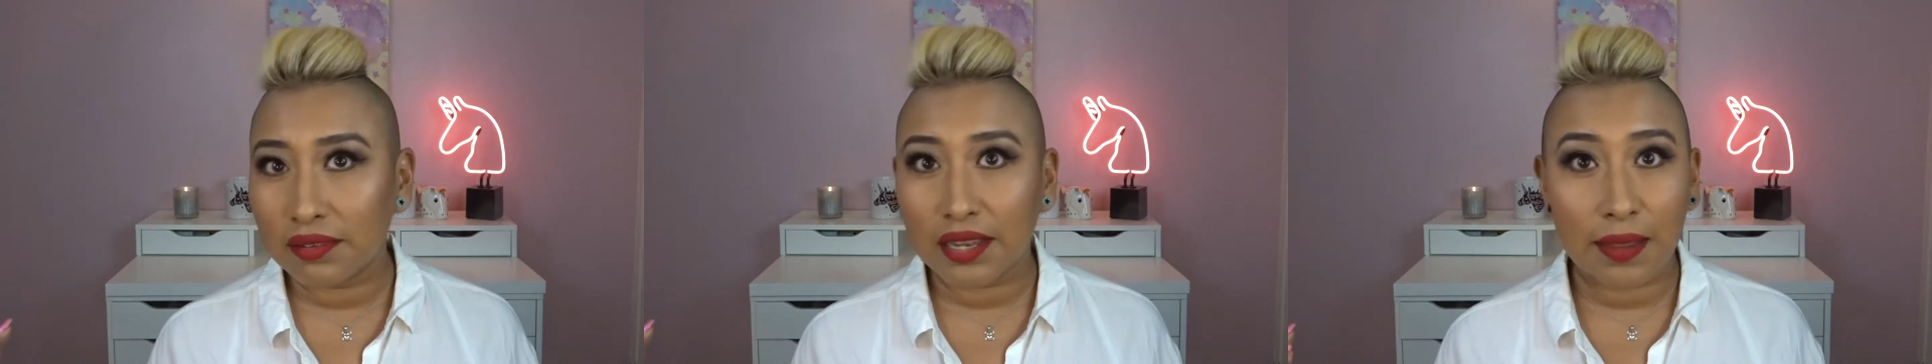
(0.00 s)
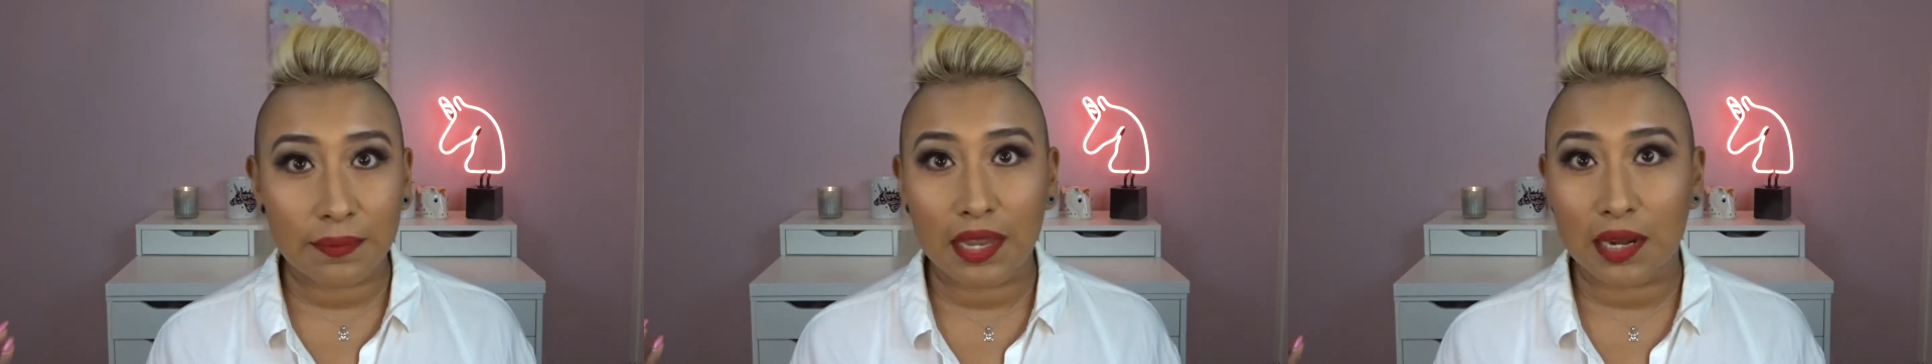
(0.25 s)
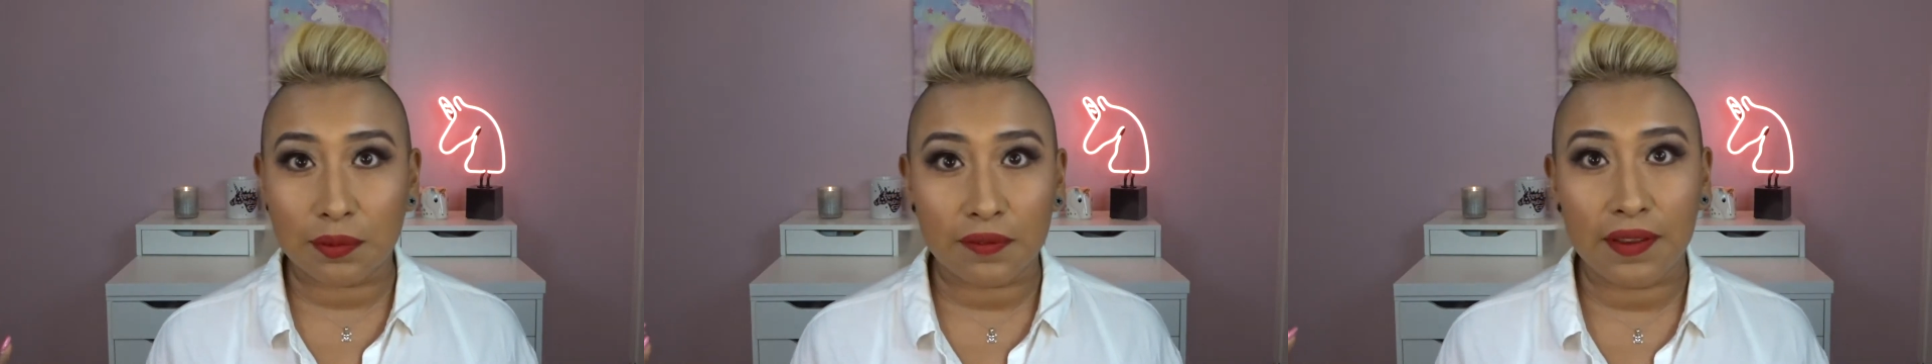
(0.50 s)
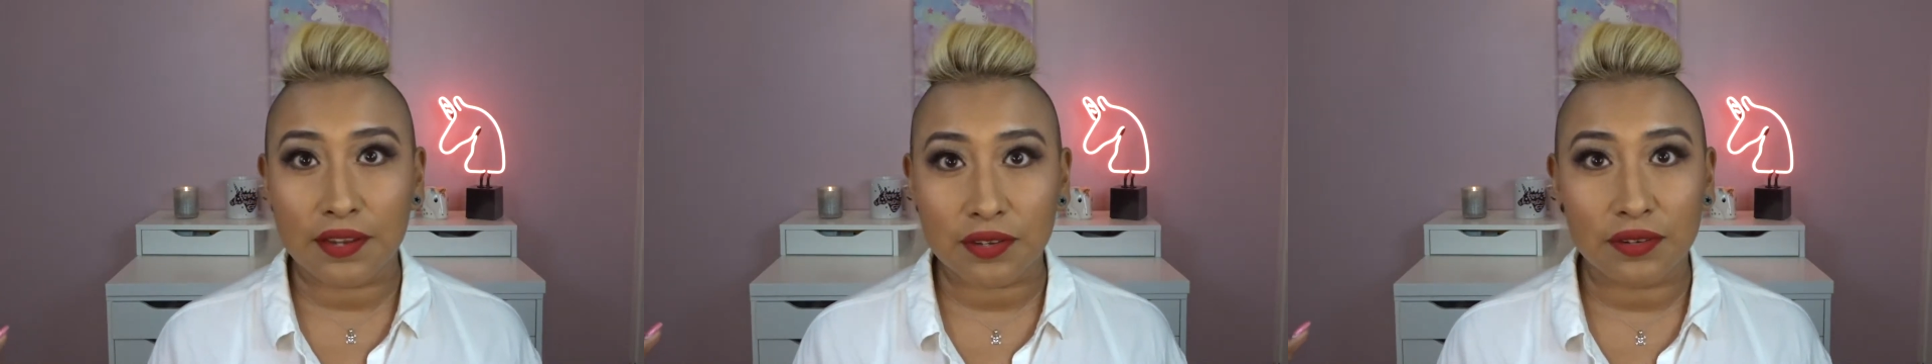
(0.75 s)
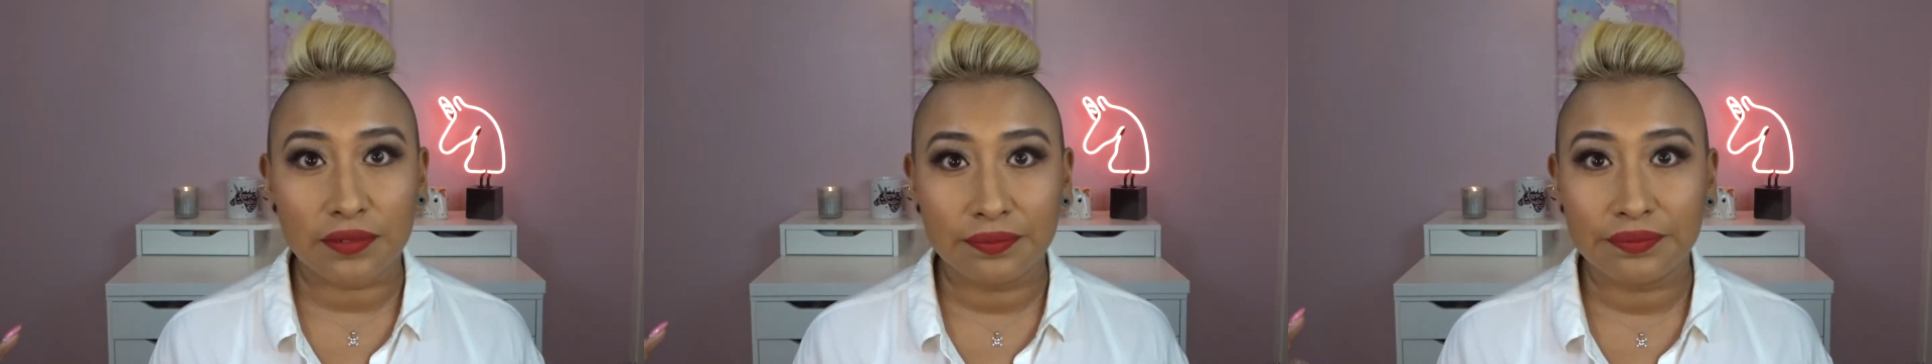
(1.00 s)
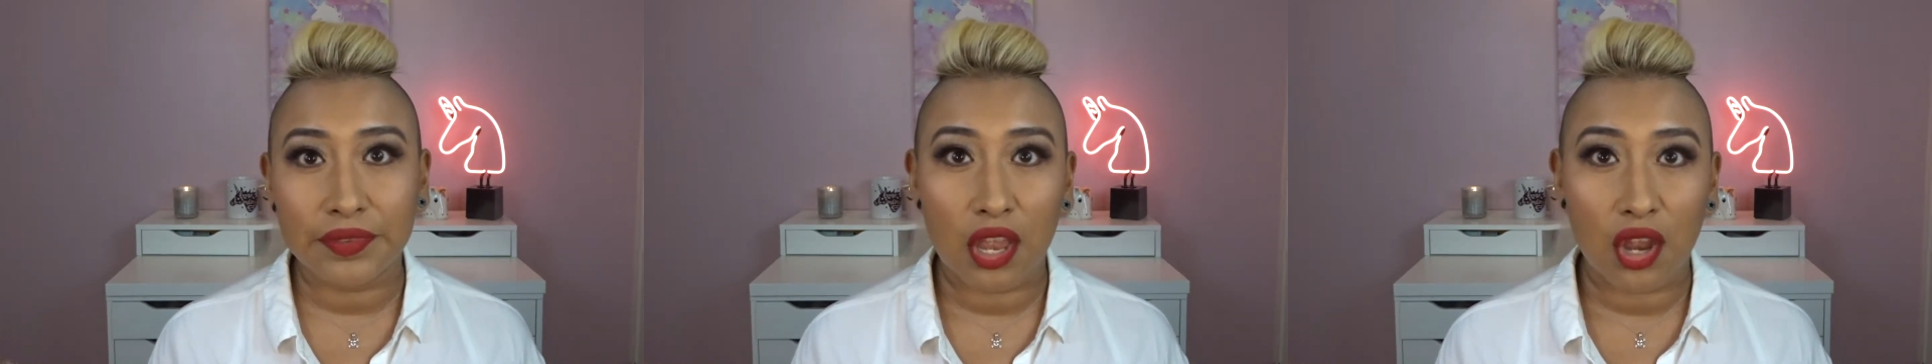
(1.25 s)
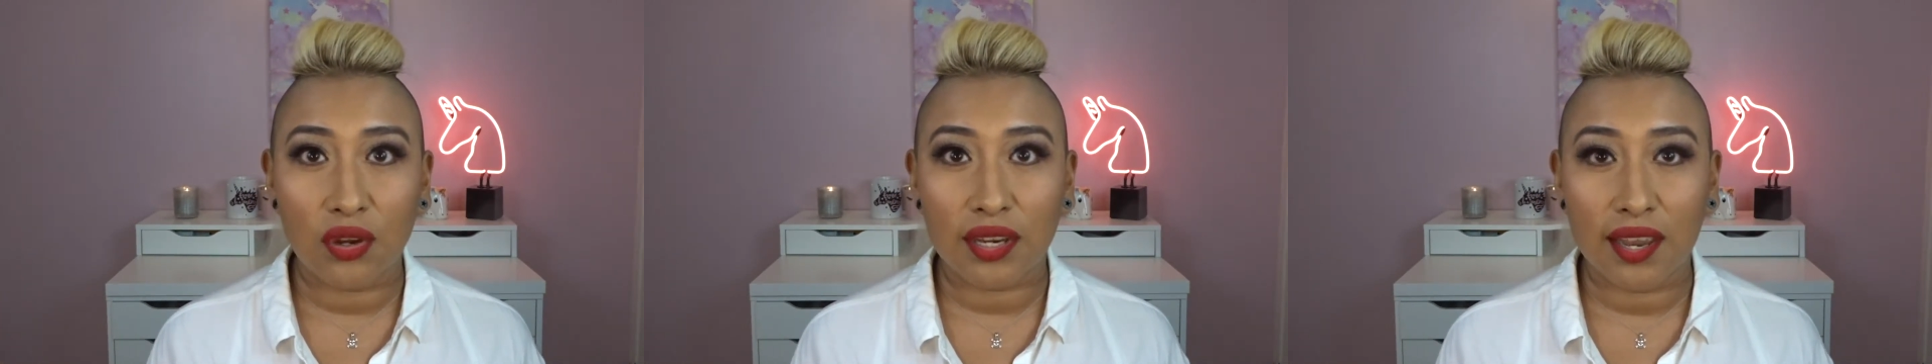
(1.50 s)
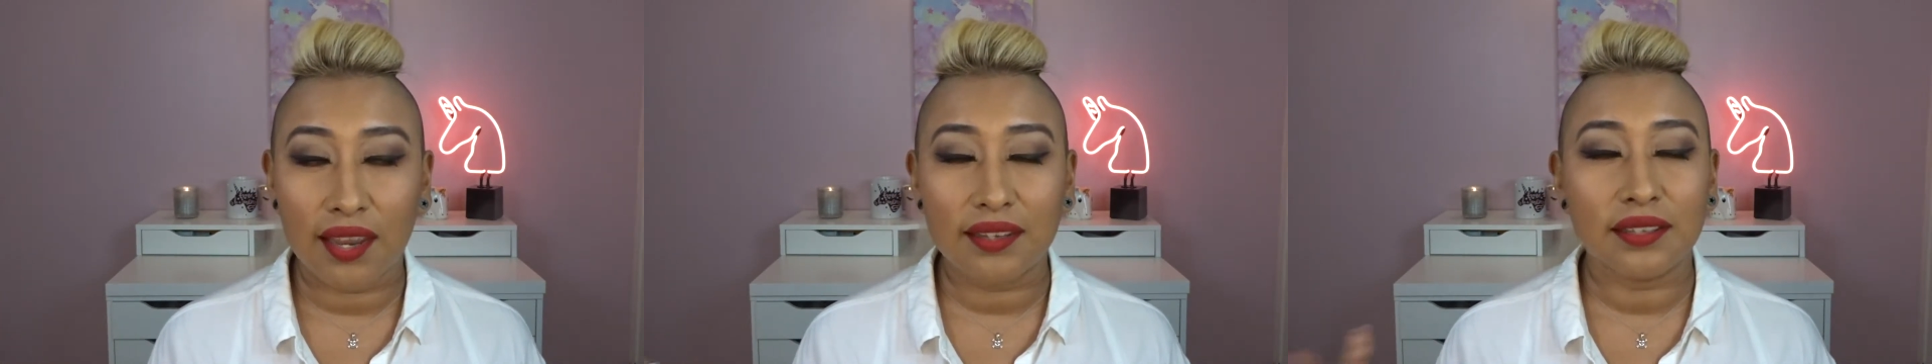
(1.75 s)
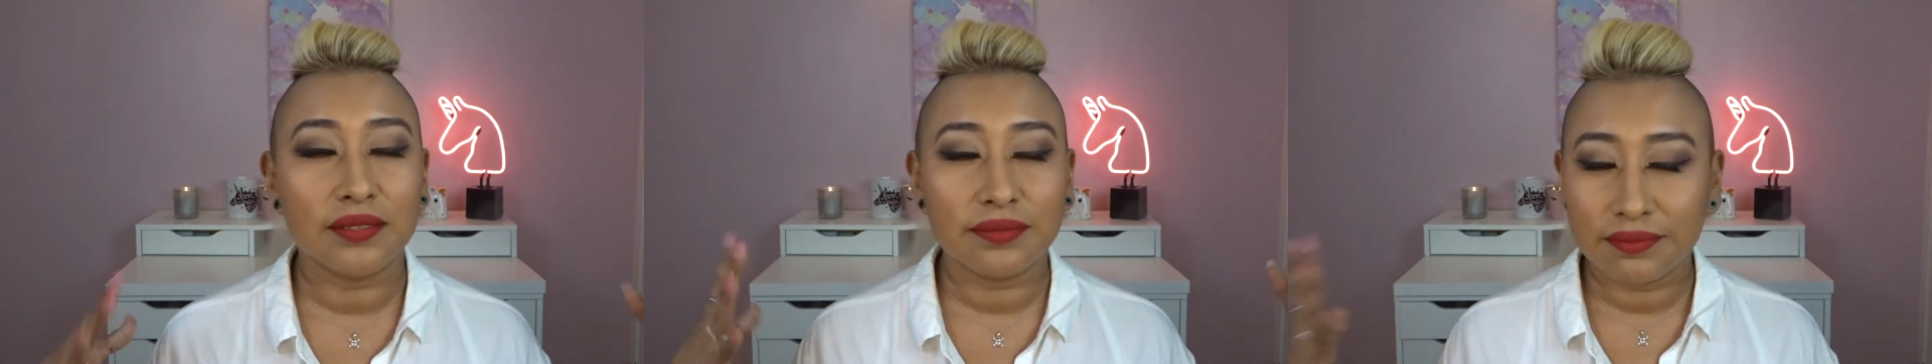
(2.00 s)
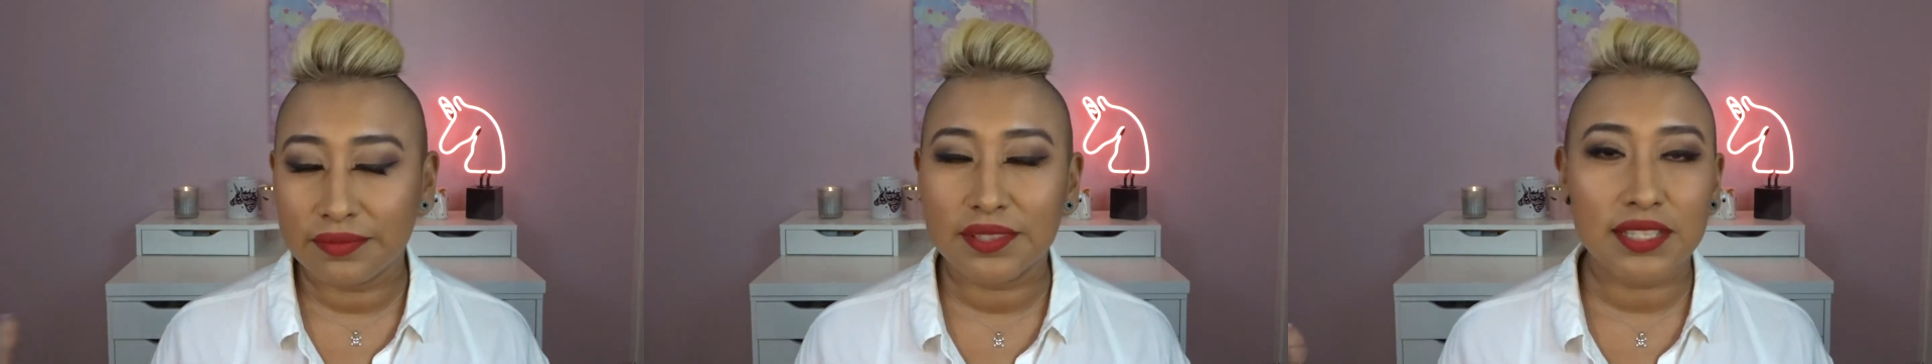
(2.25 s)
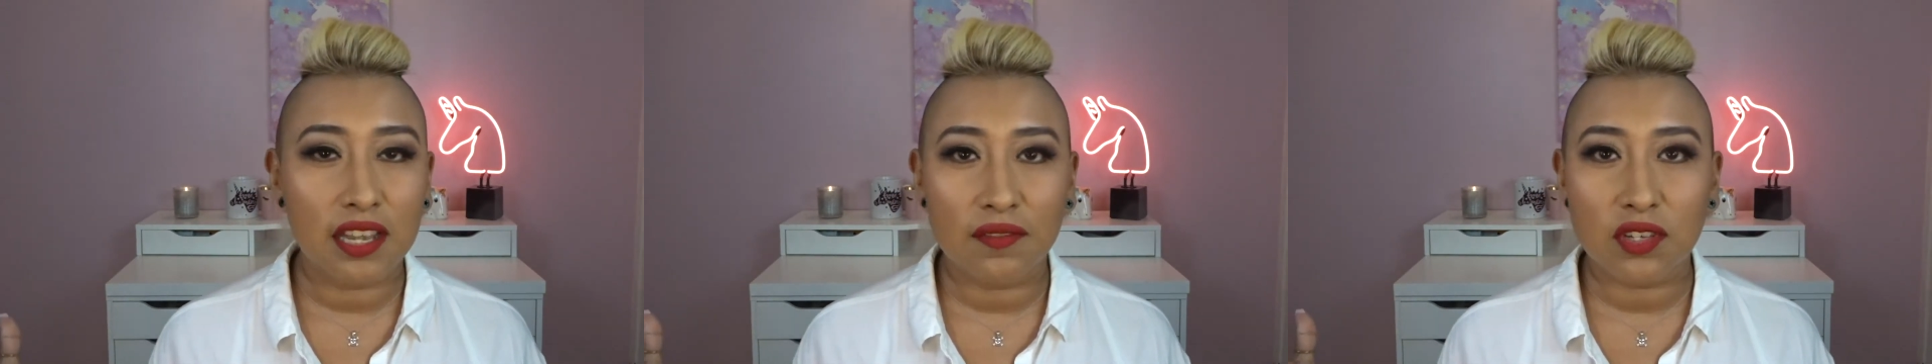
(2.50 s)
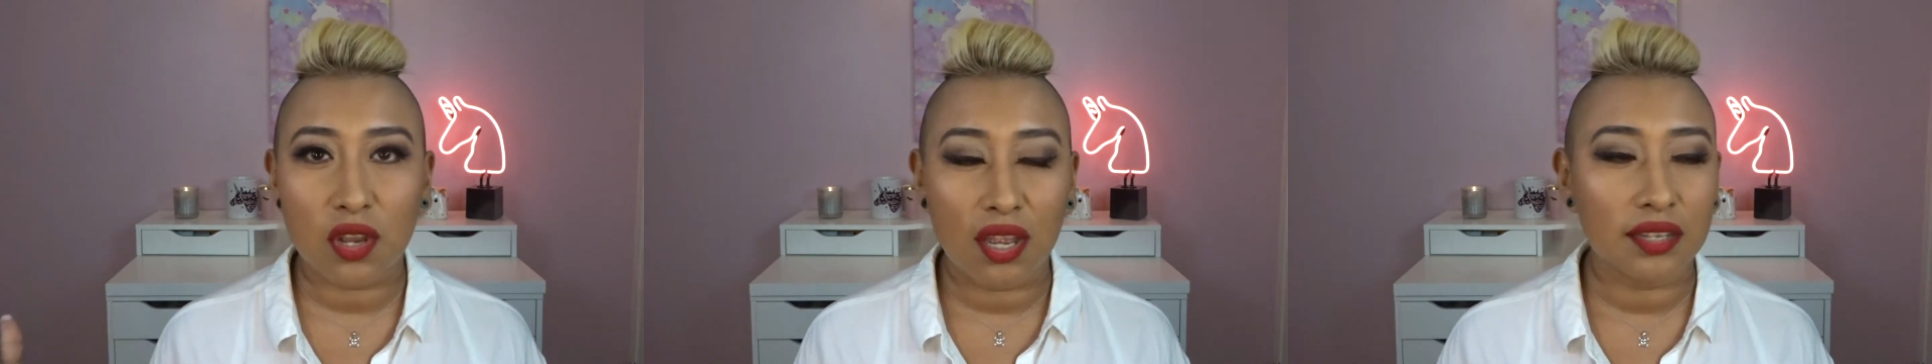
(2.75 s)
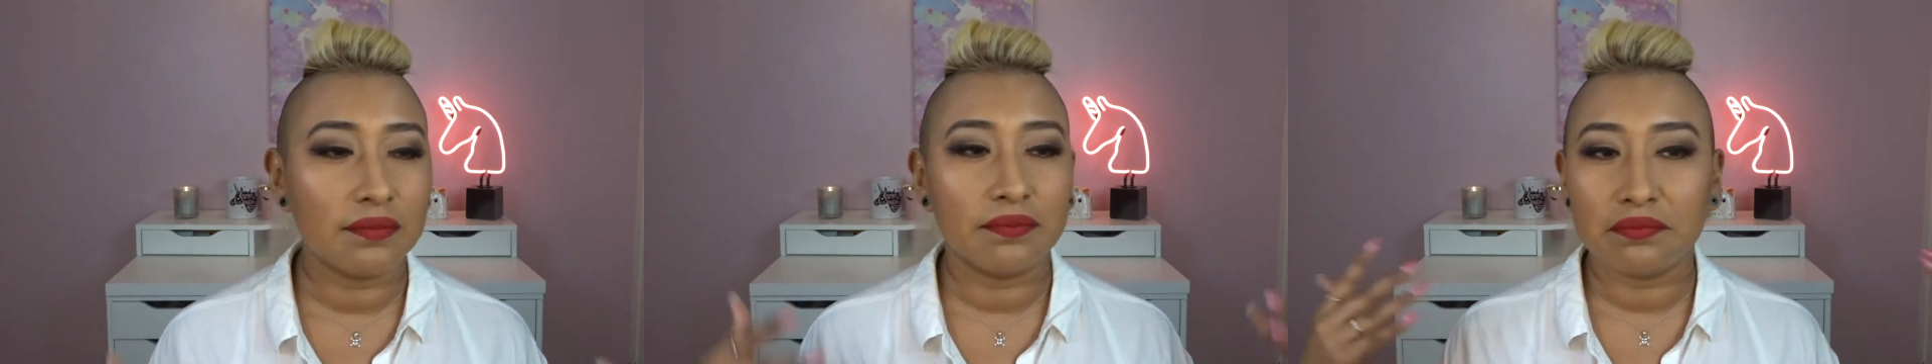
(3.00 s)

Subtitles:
I'm not a professional. Okay? Self-taught.